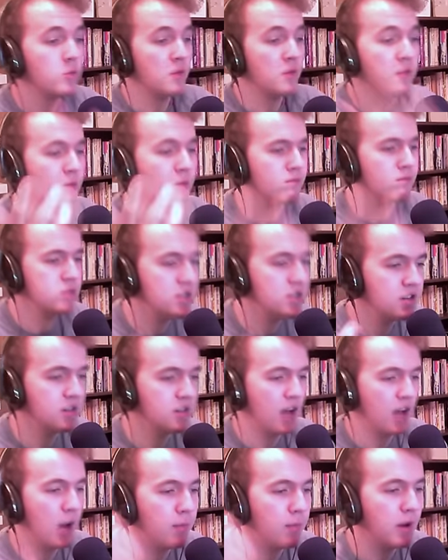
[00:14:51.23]
We've completed
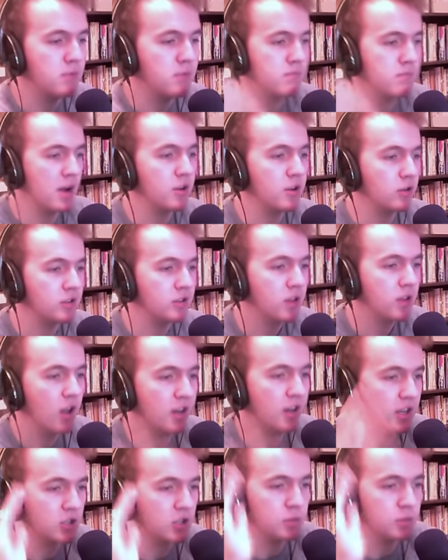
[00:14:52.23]
Alpine Meadows.
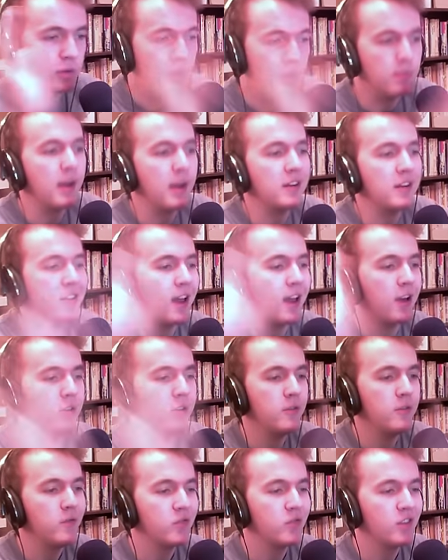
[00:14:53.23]
Okay, just put it back down.
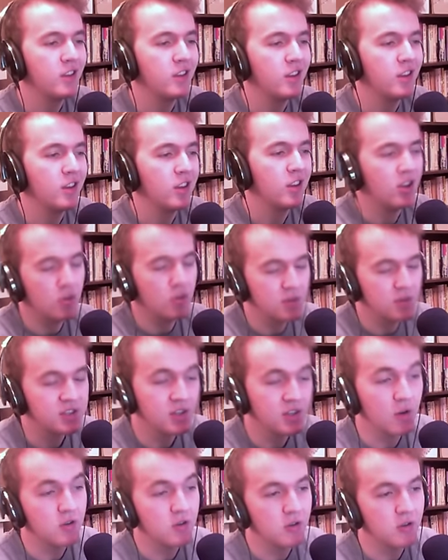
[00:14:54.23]
It'd be
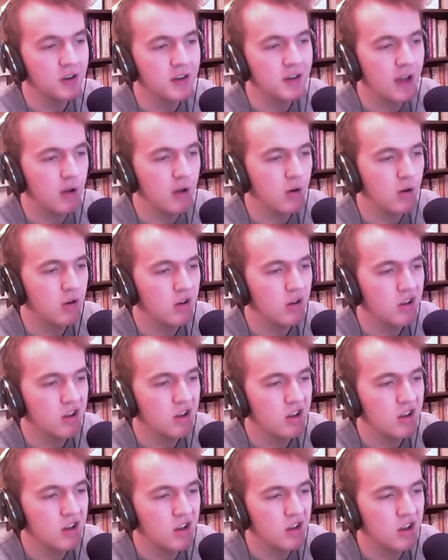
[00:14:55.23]
so annoying now.
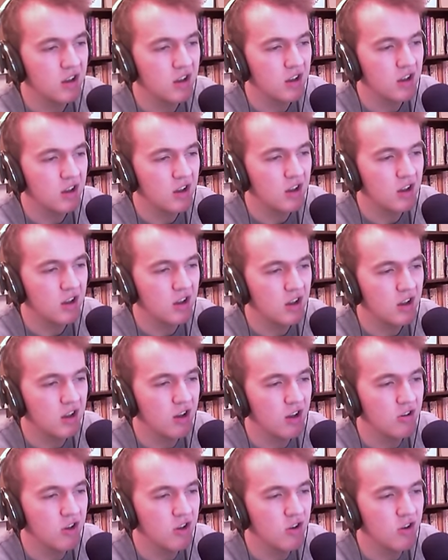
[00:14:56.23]

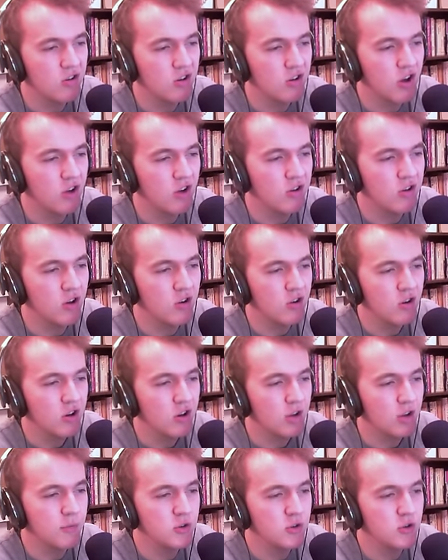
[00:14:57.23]
Oh no. Oh no.
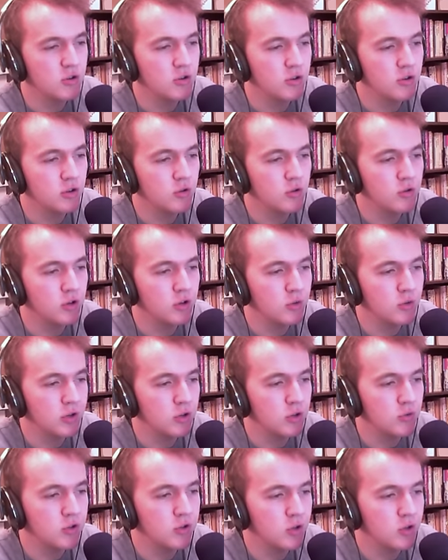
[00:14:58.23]
Come on, you can you can do it.
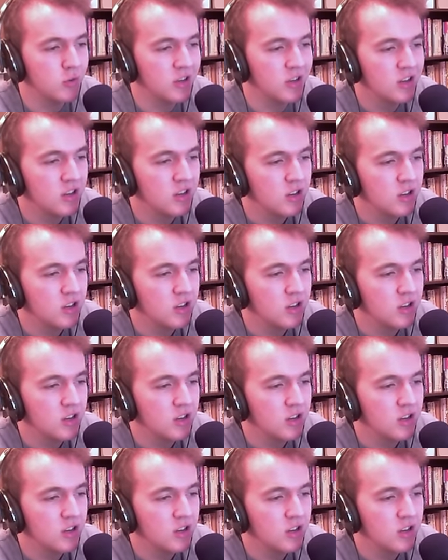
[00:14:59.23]
You can do it.